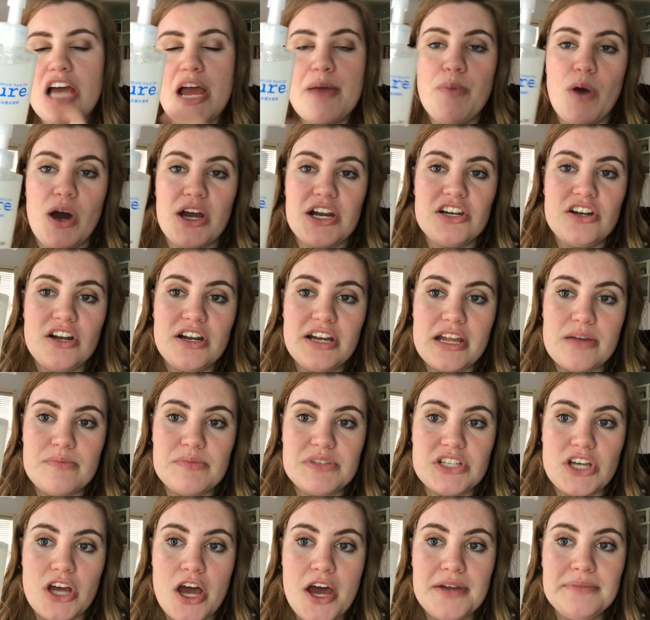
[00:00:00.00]
I bought it on
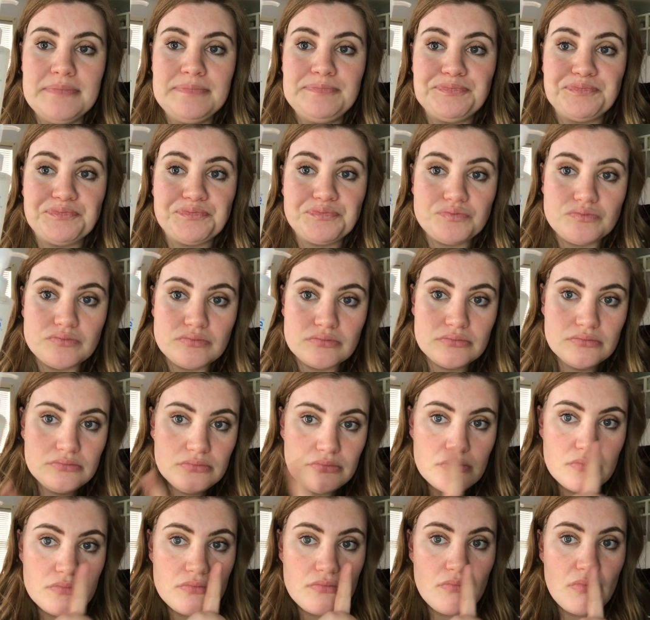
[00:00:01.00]
Amazon.
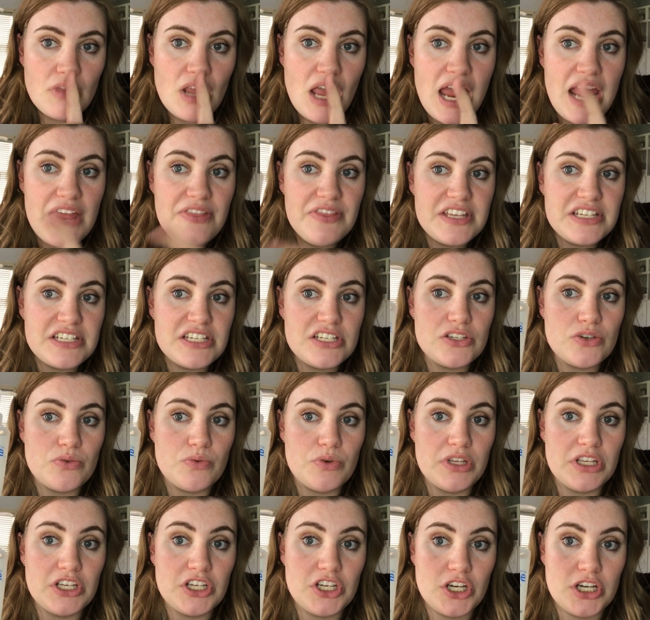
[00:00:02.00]
And this is a
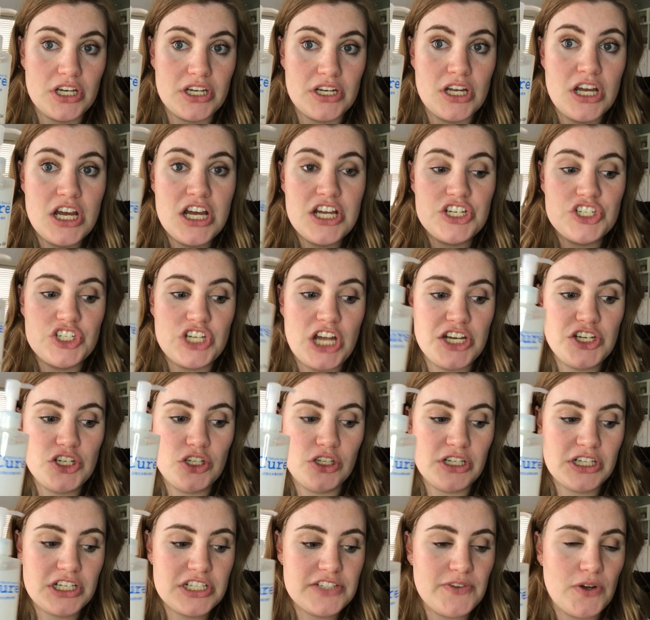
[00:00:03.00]
really good
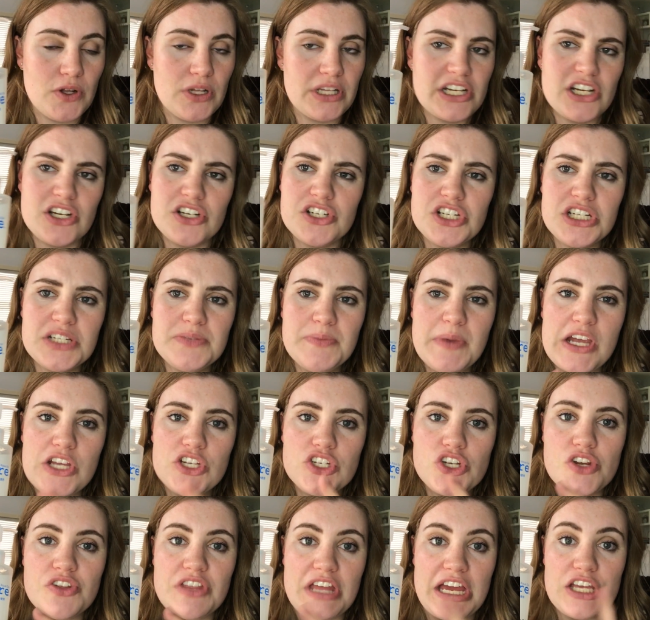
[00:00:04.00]
gentle exfoliator. Just make
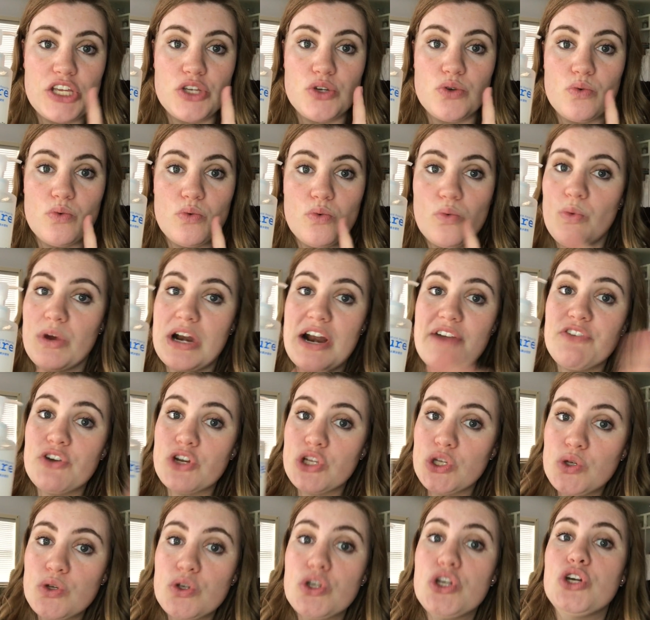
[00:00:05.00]
sure that whatever
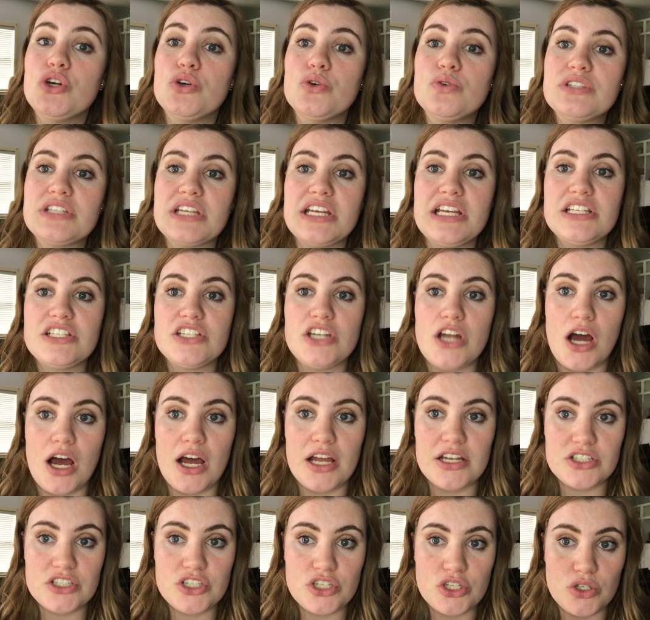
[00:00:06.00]
you use is
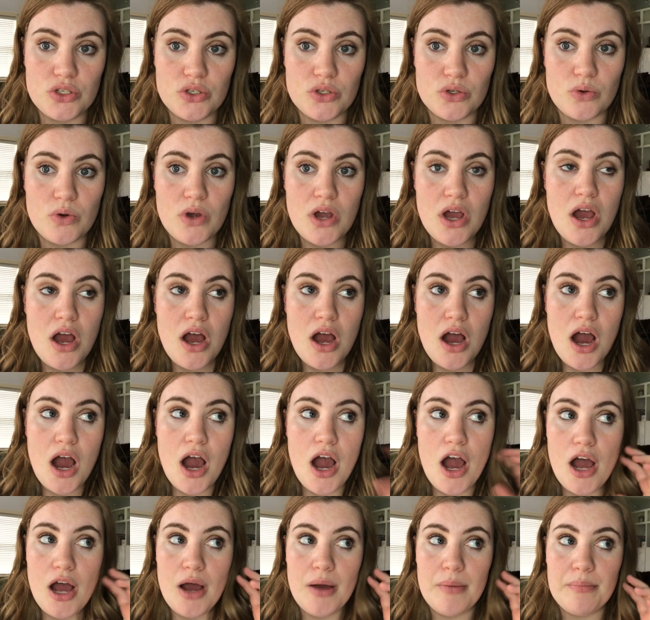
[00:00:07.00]
not too
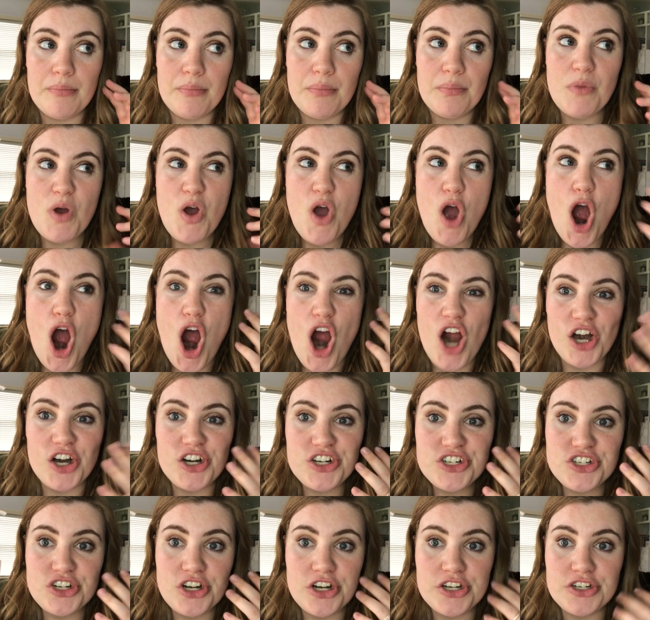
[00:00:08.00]

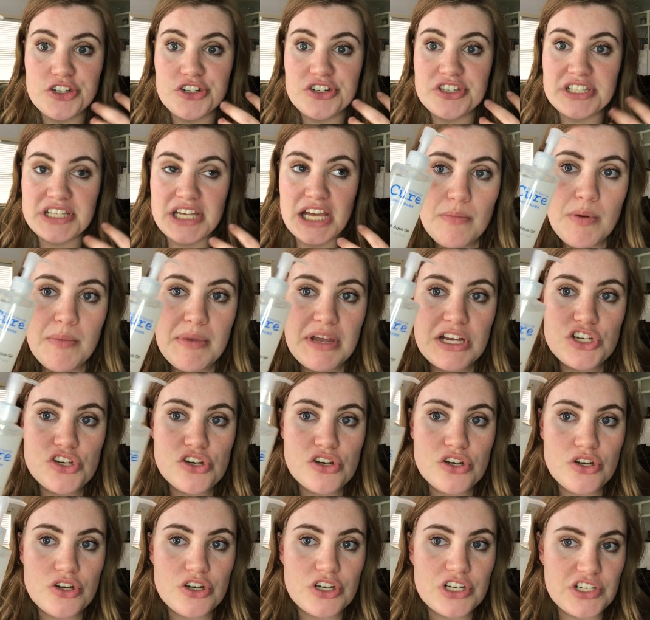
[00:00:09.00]
harsh on your skin. But make
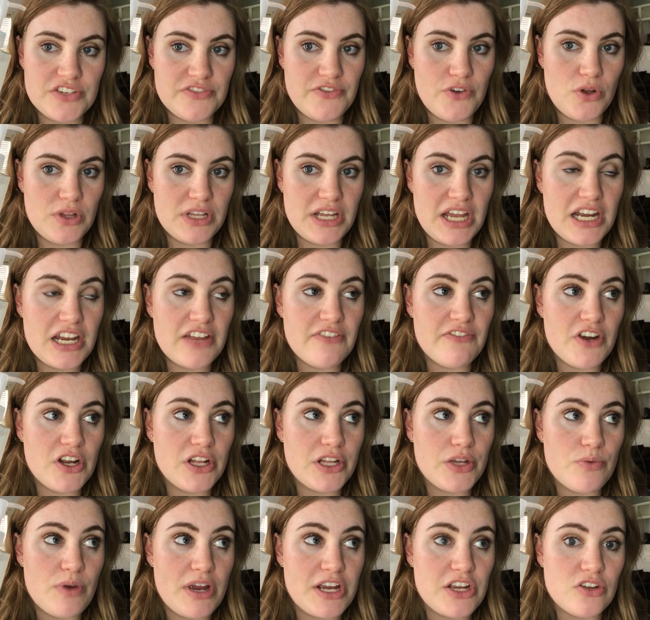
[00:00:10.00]
sure you're exfoliating
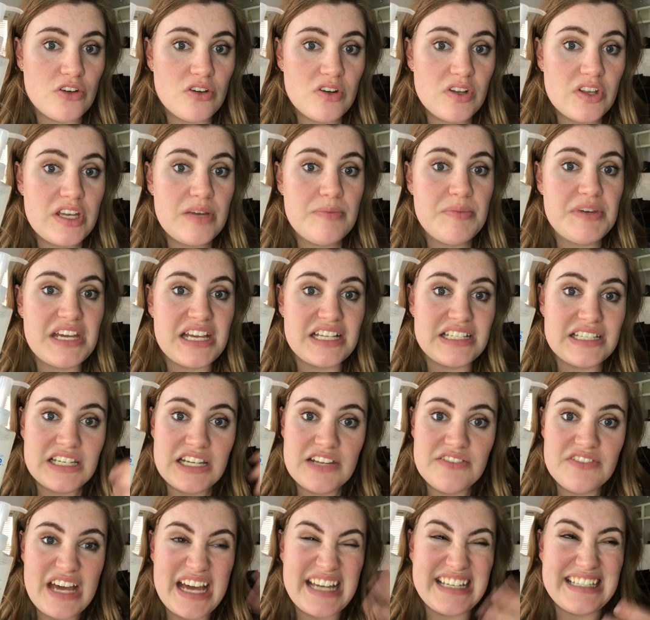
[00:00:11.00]
fairly regularly, because any
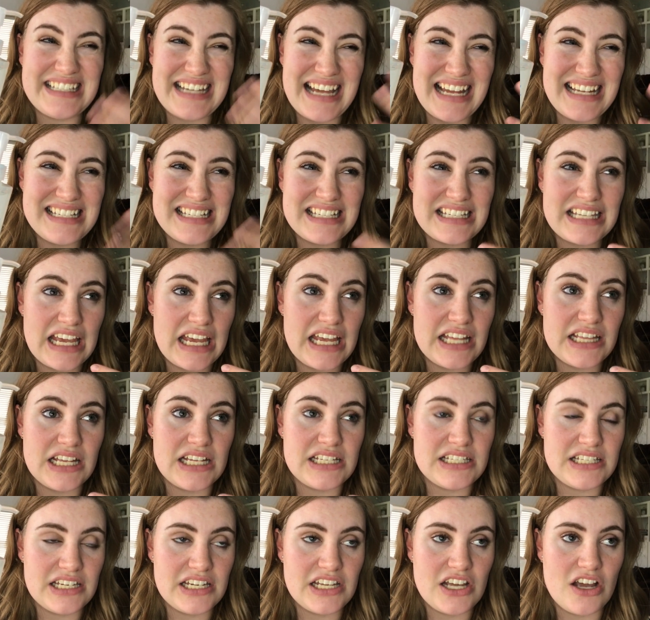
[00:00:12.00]
of that dead skin
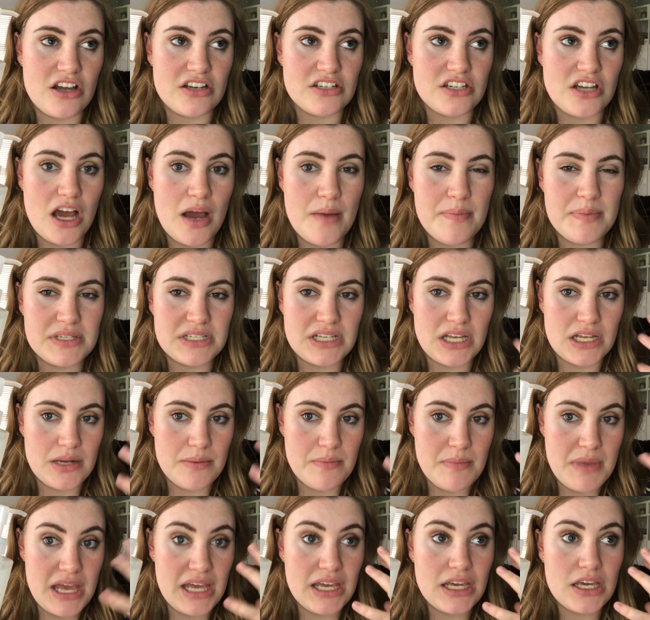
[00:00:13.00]
that's sitting on top is gonna
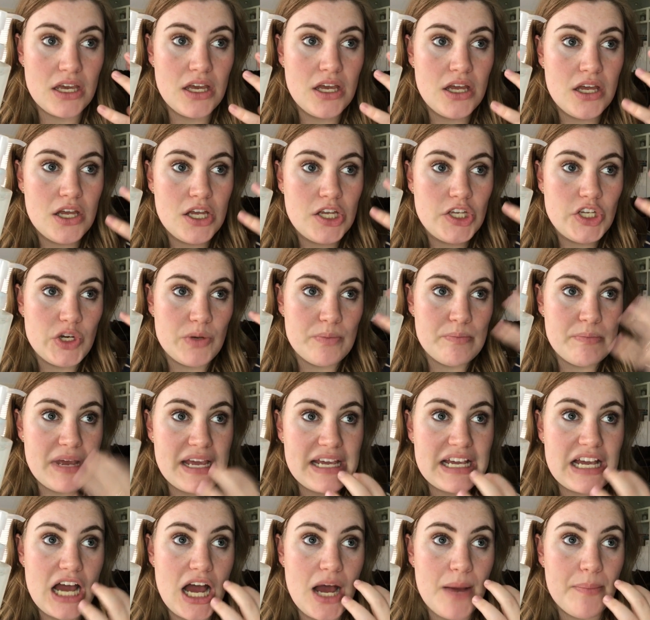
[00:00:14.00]
make your
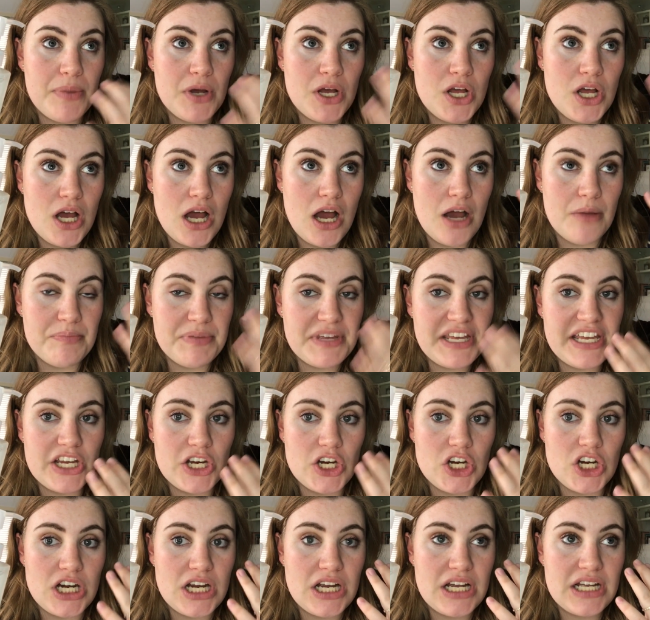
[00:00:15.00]
makeup
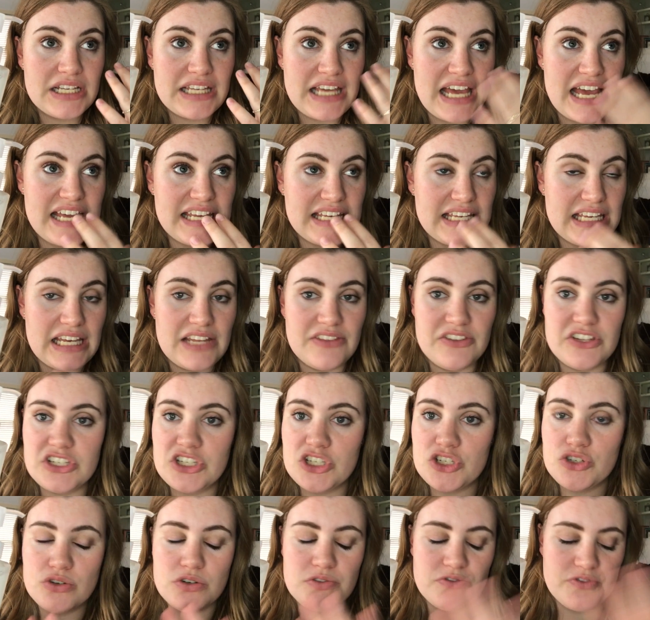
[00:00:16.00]
appear cakey. And this
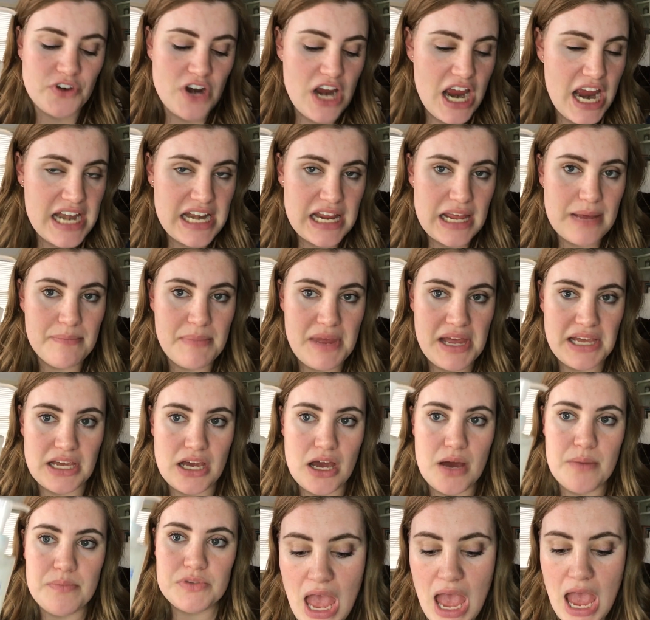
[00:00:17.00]
is true for any
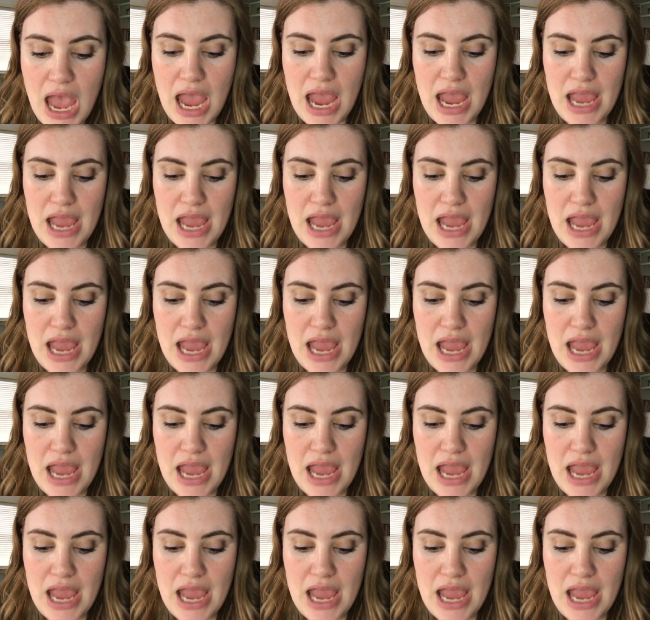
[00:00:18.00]
makeups.